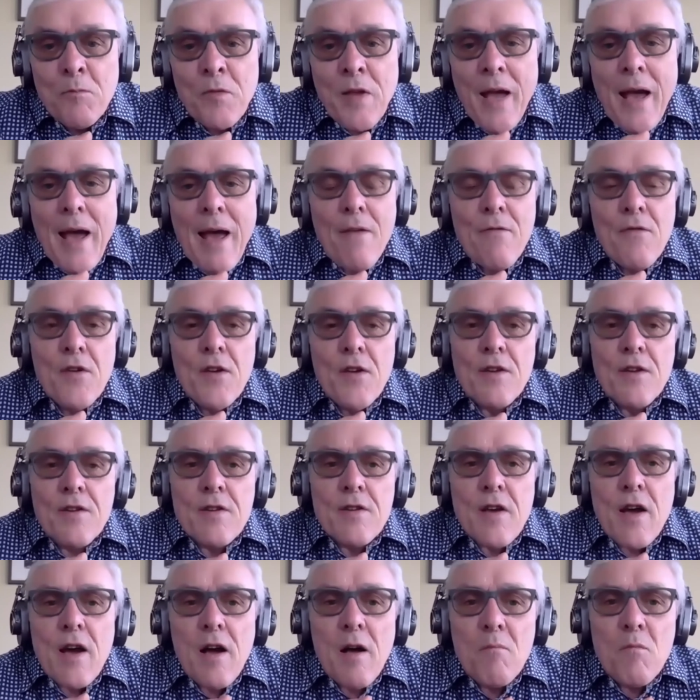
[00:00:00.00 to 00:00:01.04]
and that
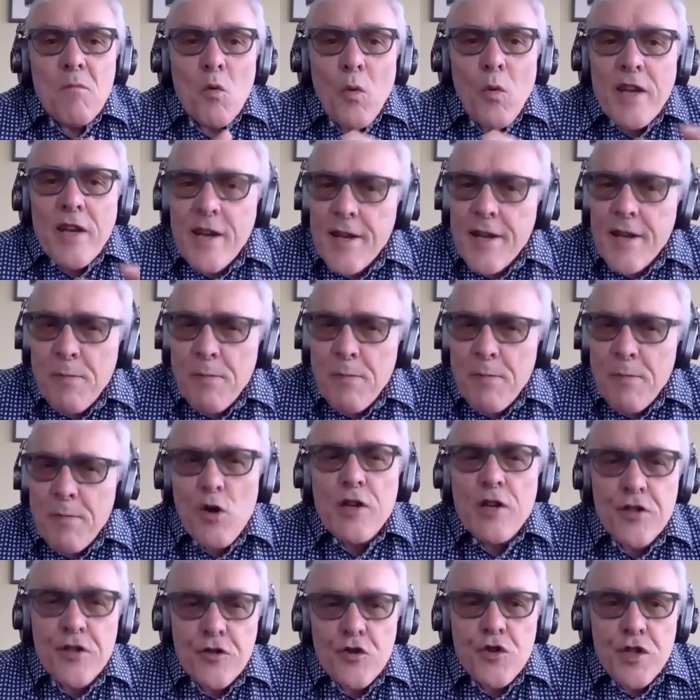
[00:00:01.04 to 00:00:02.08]
we need to be very
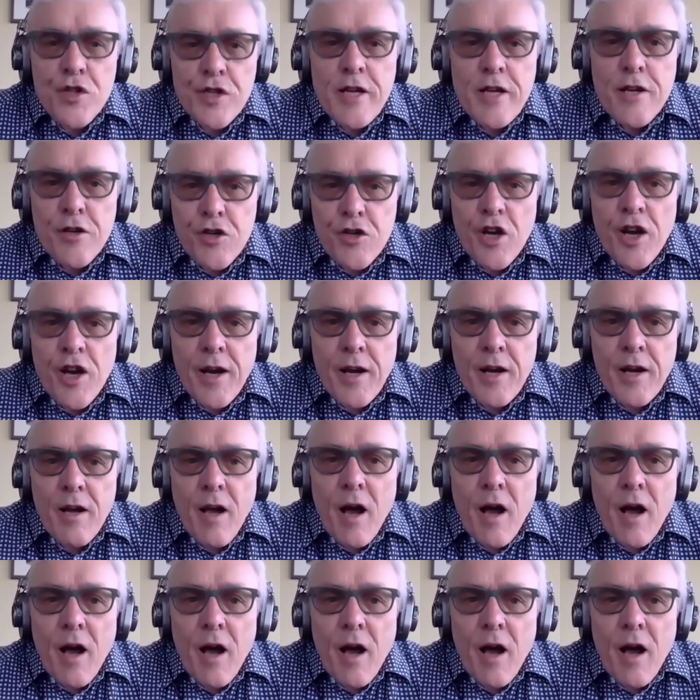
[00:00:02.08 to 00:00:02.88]
strategic.